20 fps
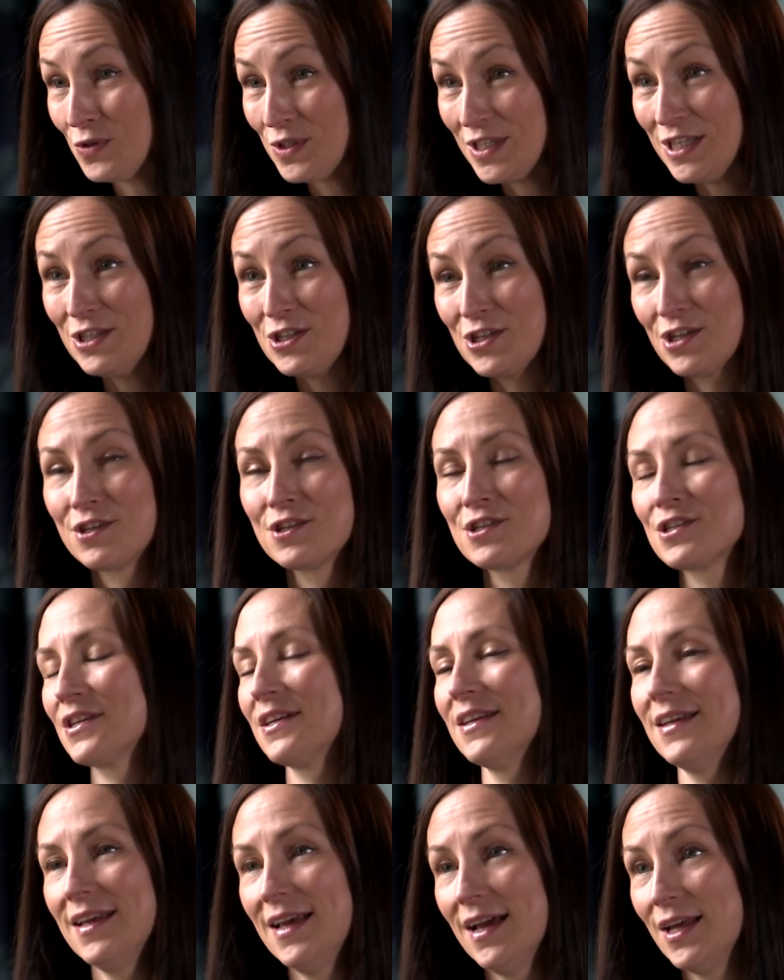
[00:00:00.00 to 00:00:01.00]
teachers.
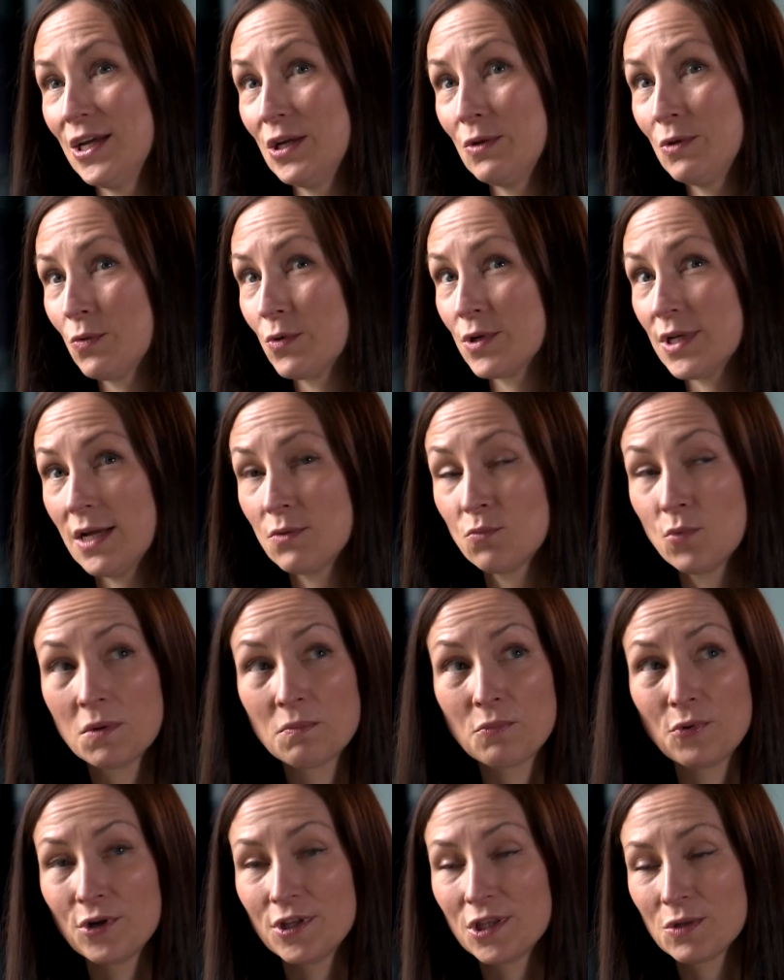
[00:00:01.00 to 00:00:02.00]
At one
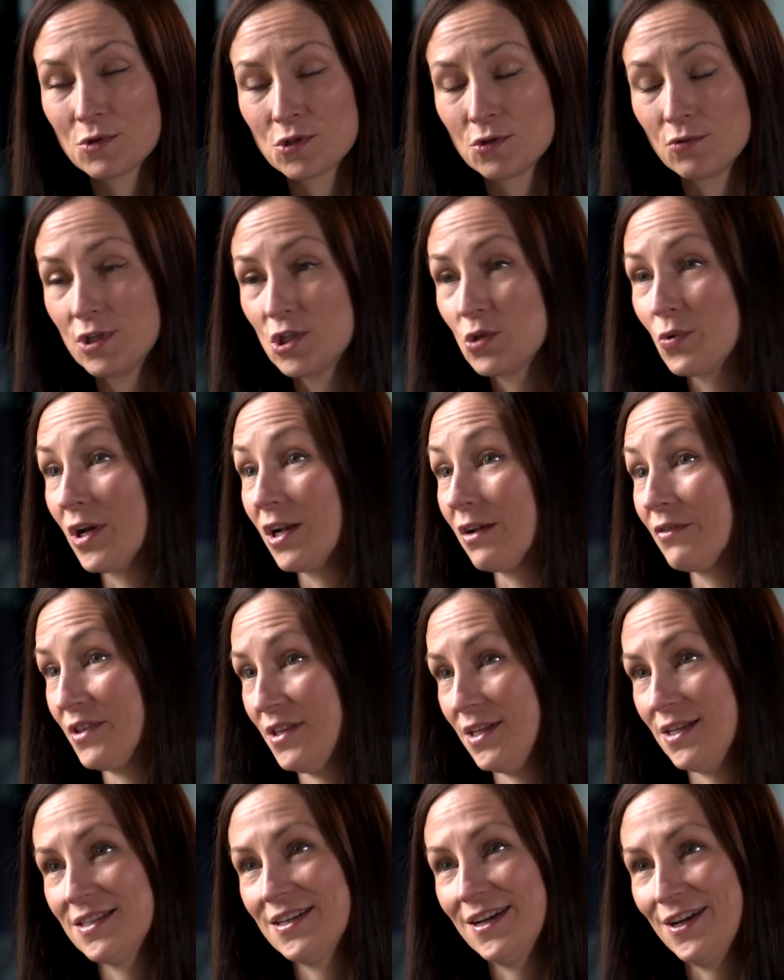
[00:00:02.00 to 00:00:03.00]
point there was only 12 in
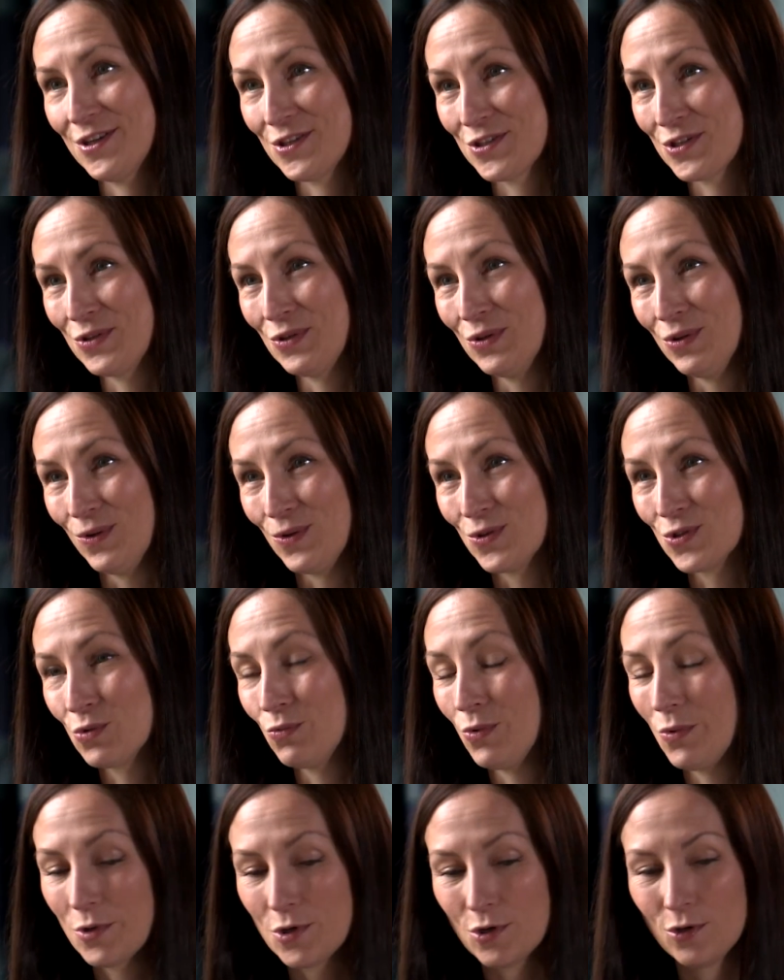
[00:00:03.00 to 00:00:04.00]
the entire school, so
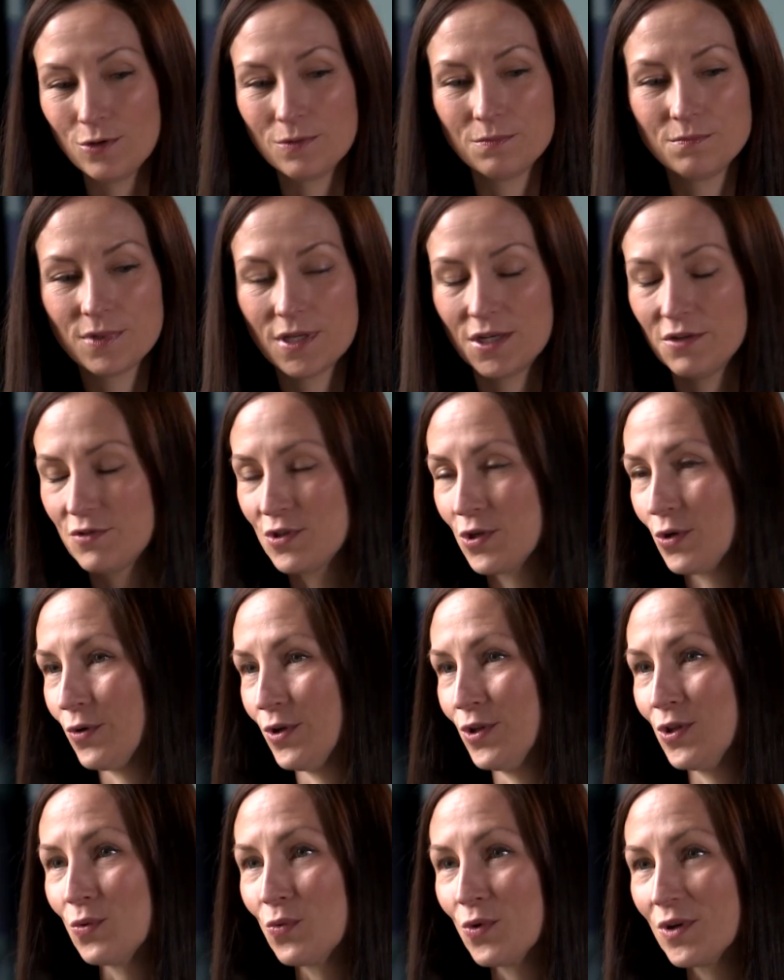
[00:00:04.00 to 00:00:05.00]
we were all kind of taught
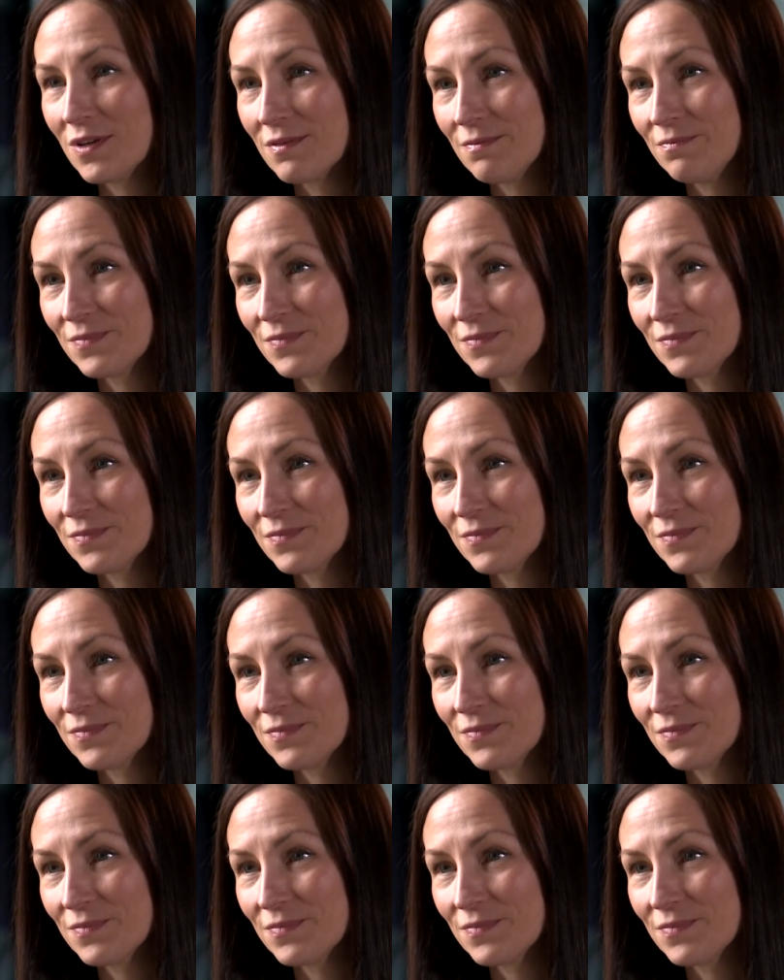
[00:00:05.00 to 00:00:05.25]
in the one